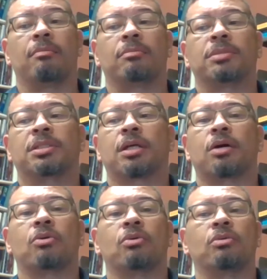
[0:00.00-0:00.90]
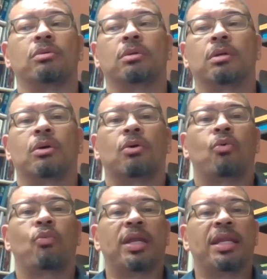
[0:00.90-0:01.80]
So
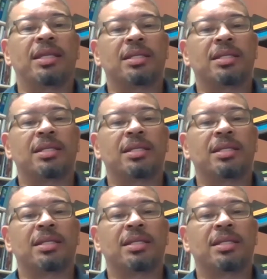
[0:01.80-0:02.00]
we need to